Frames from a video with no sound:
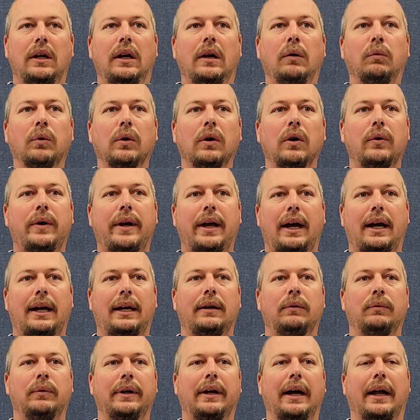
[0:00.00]
We're
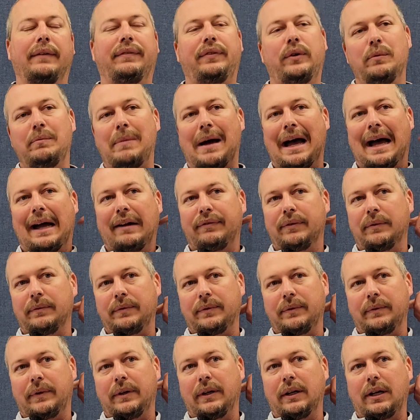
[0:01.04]
okay. We got a few back from
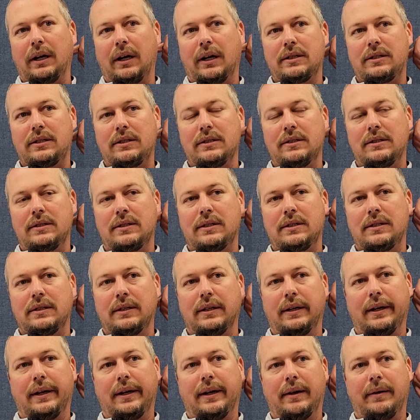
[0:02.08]
some concussions
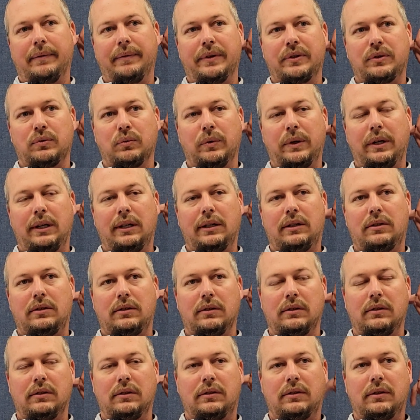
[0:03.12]
this week.
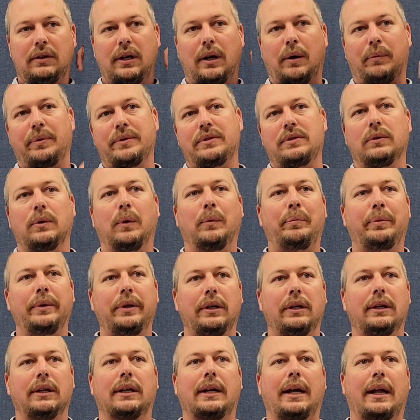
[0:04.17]
Should help us a little
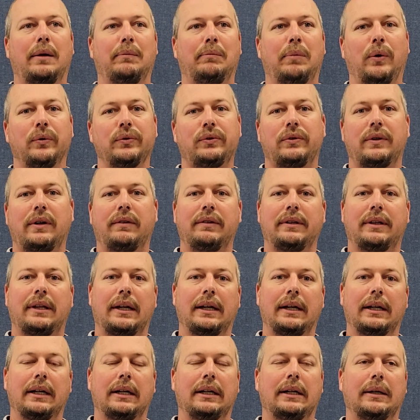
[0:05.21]
bit, kind of bolster
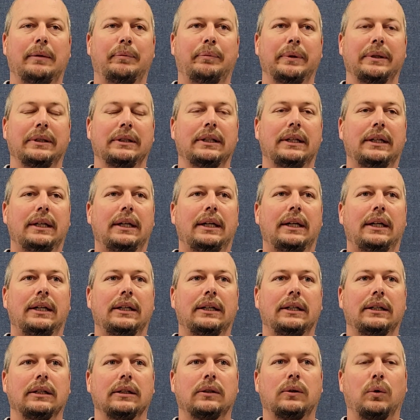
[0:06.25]
everything up. And
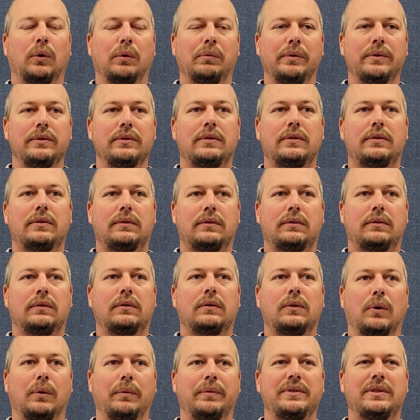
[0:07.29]
Corbin's
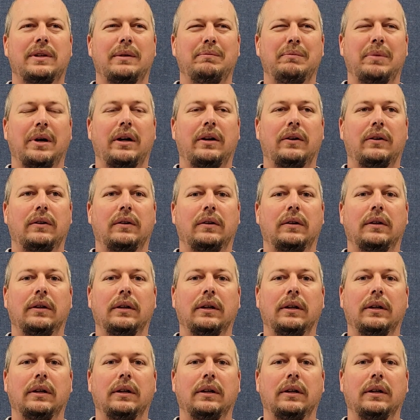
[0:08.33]
getting better